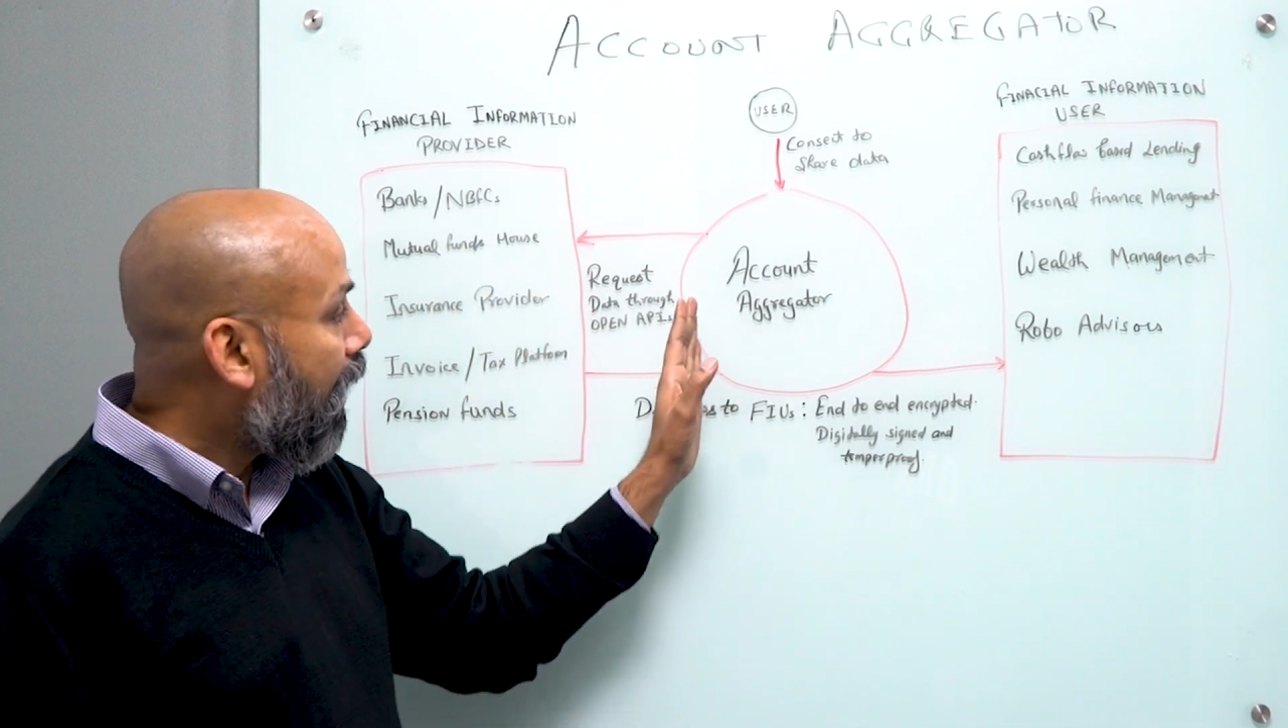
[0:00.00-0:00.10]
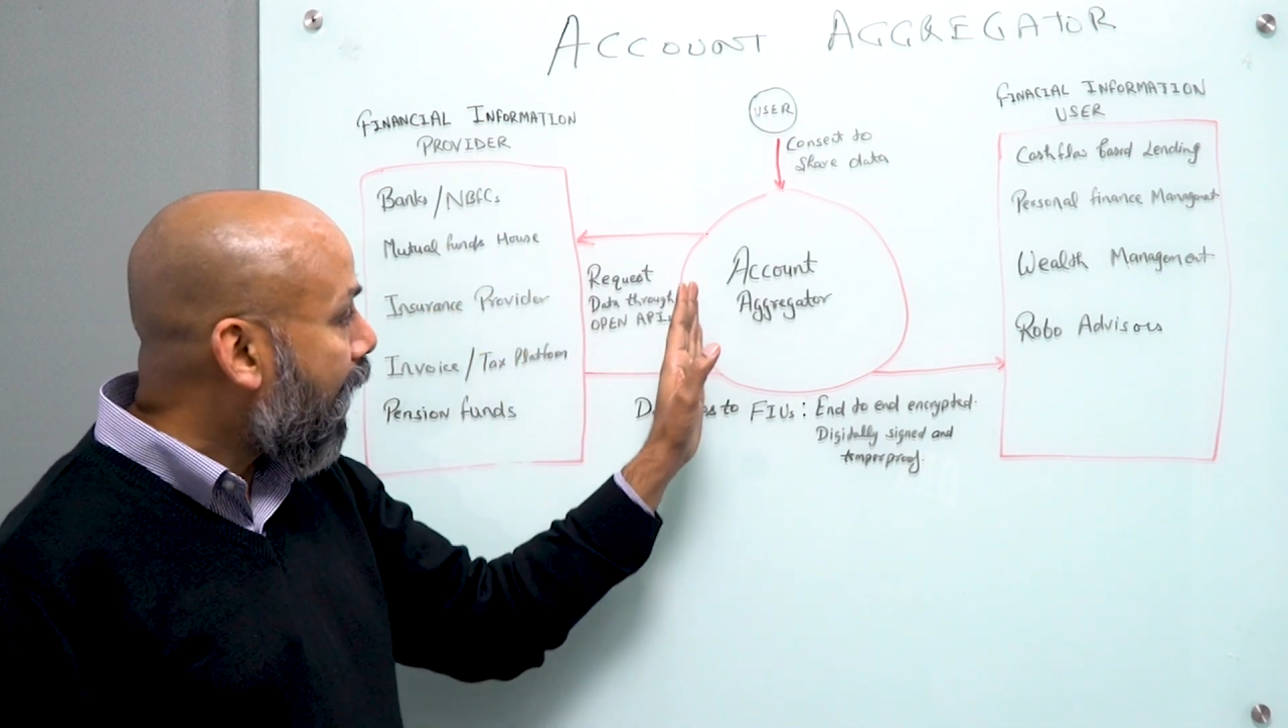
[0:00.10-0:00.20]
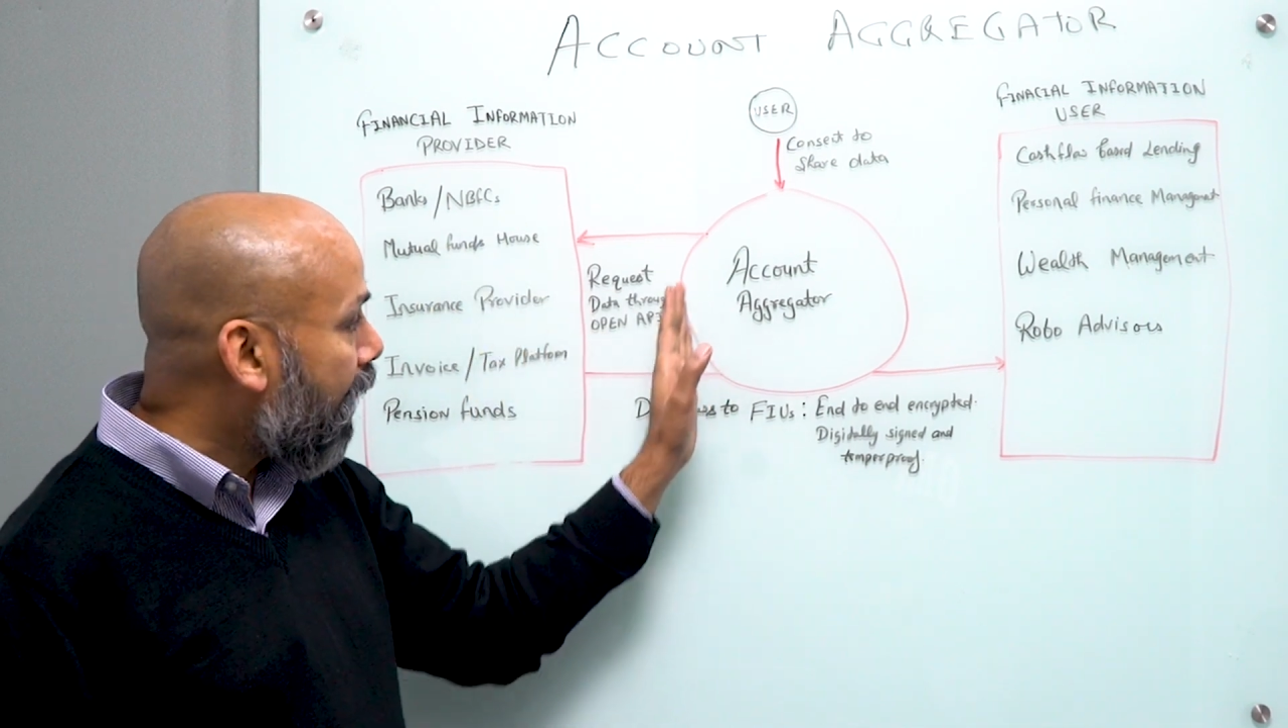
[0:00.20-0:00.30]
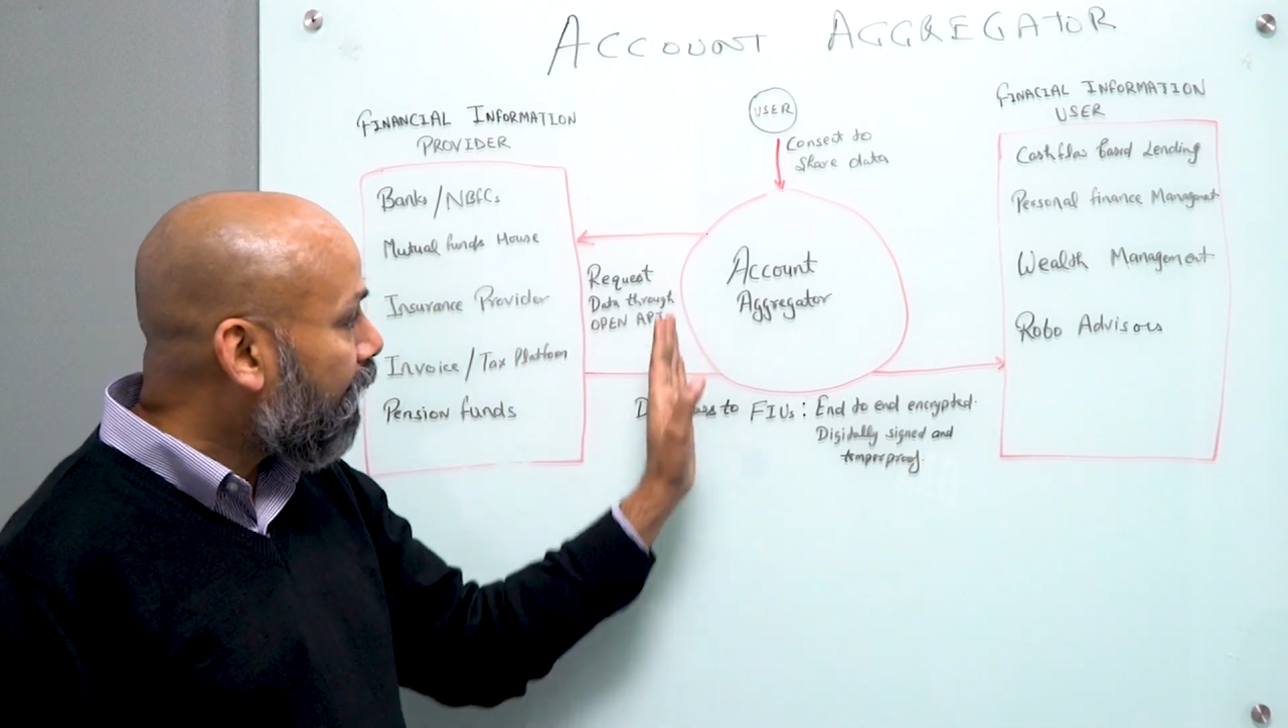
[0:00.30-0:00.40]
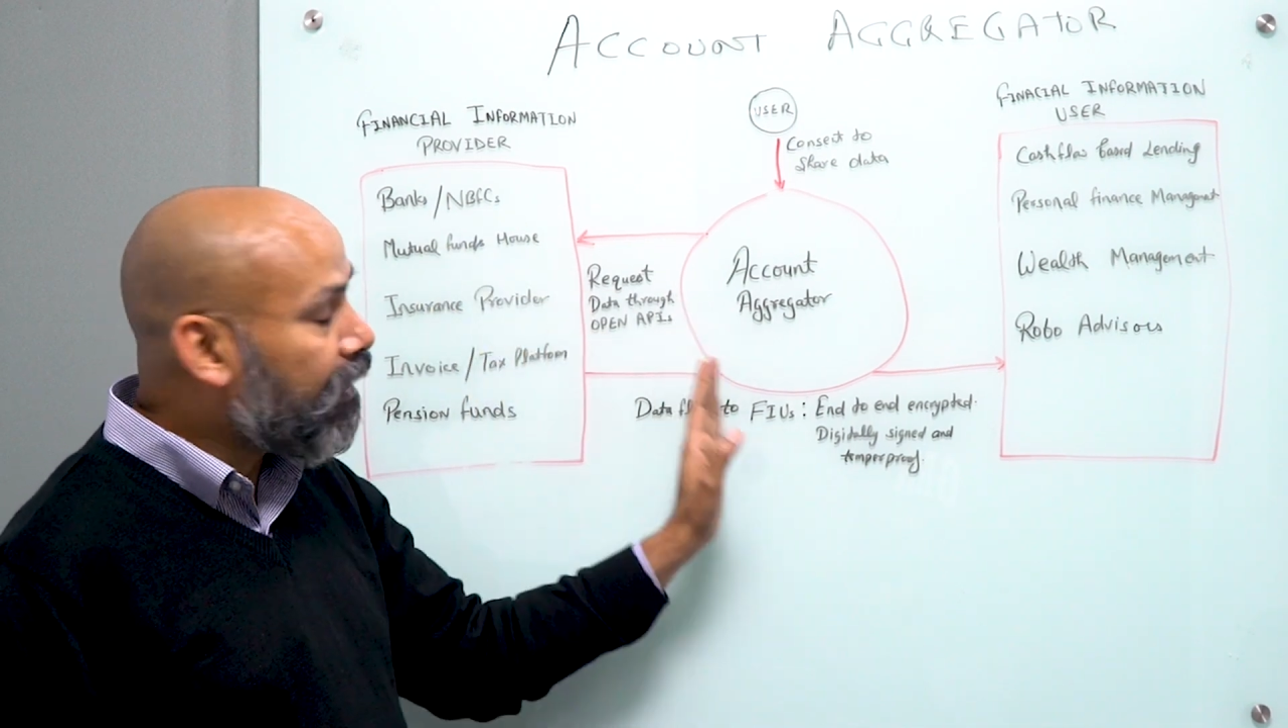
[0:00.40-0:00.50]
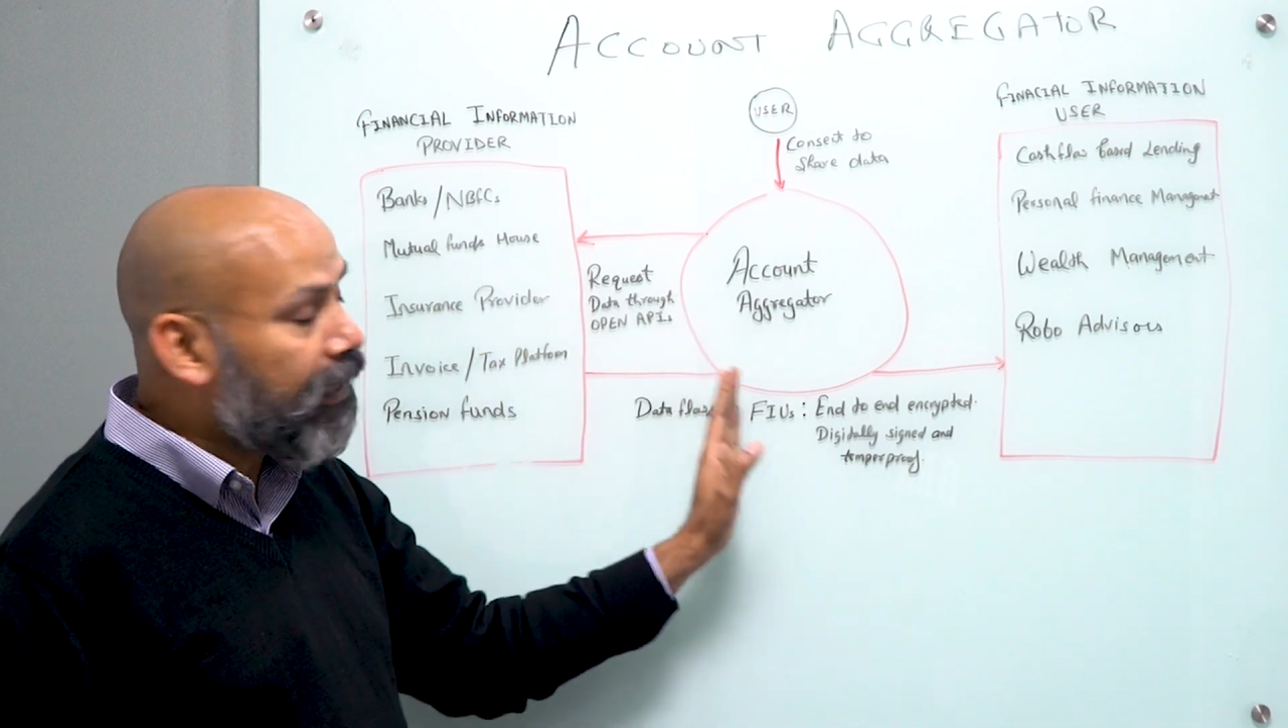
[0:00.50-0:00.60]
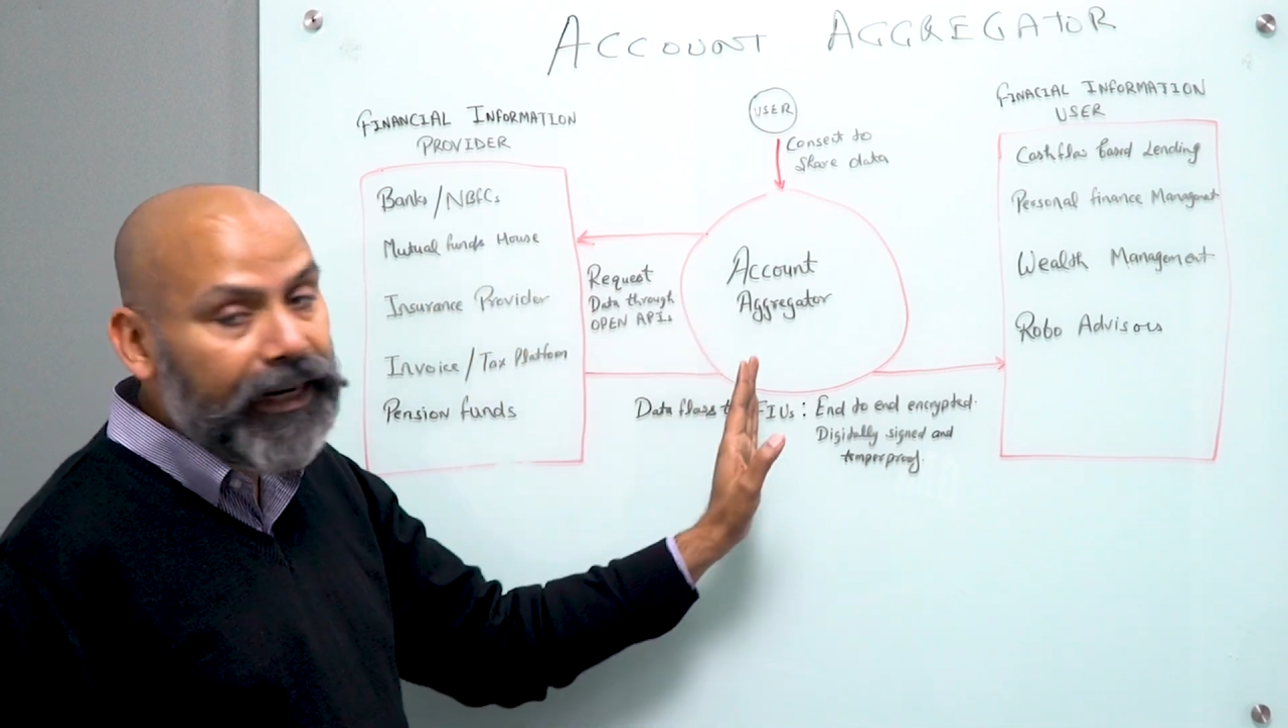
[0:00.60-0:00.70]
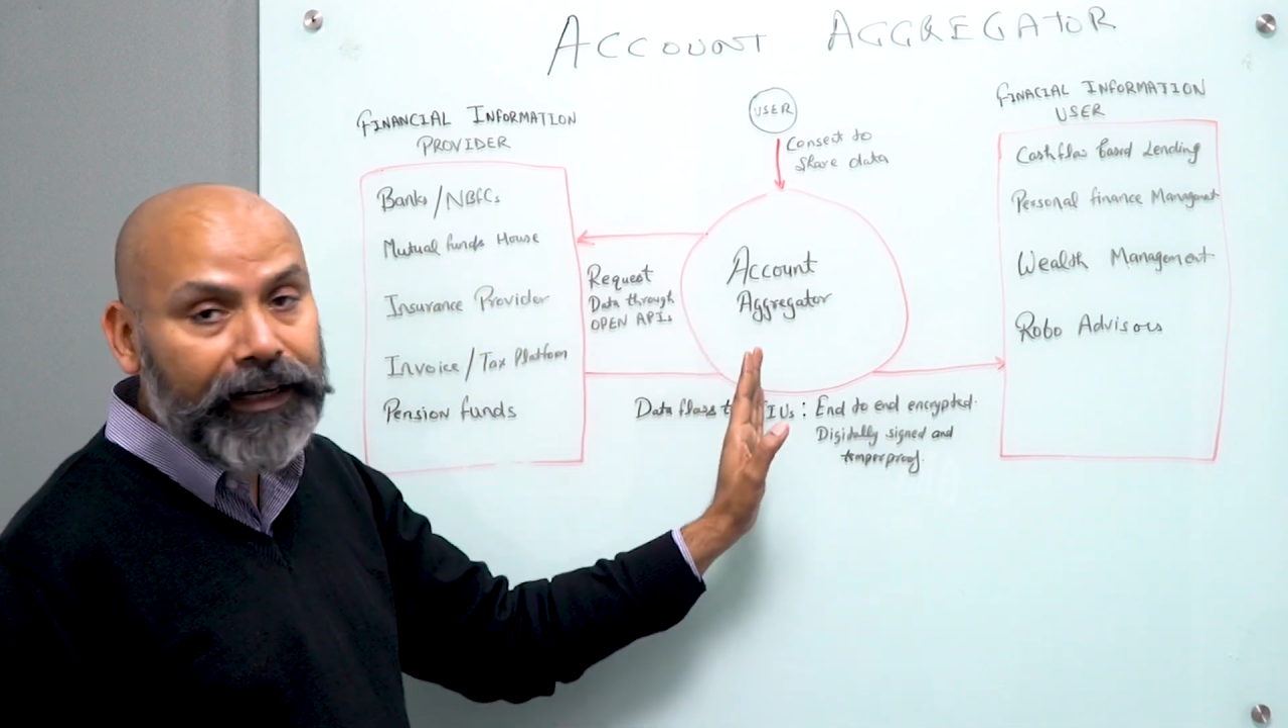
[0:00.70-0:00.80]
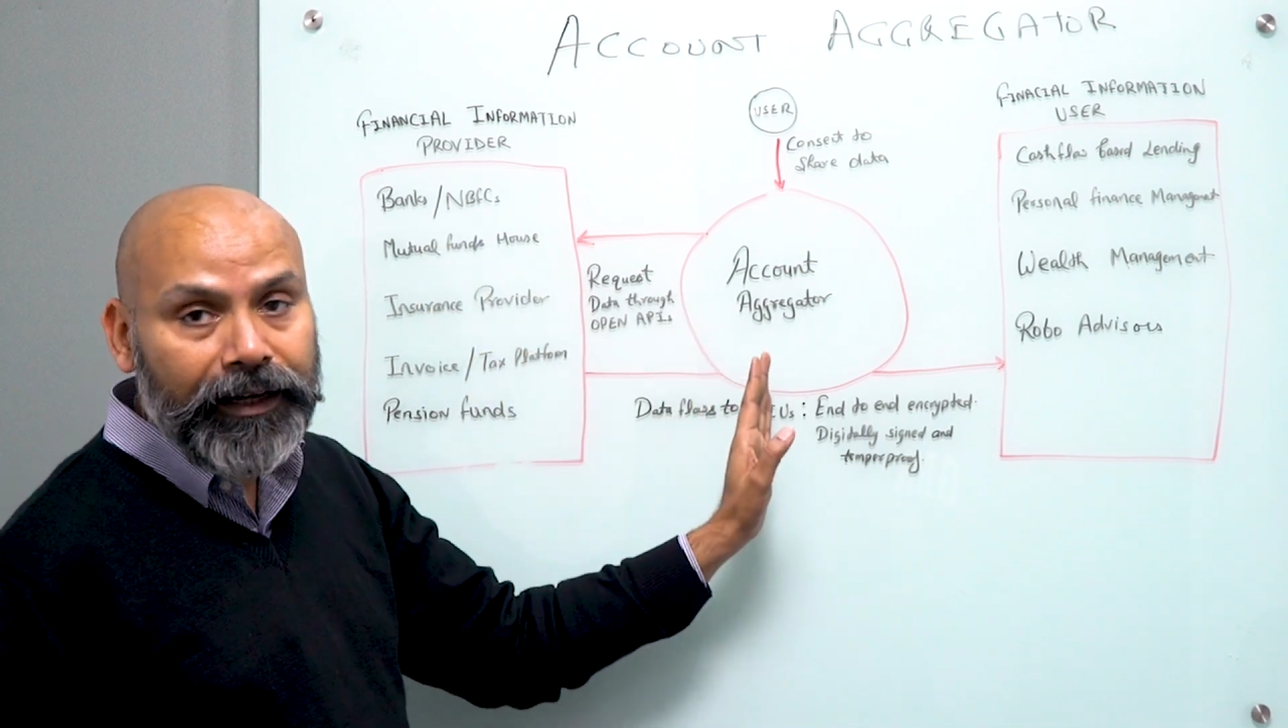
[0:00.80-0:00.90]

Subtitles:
aggregate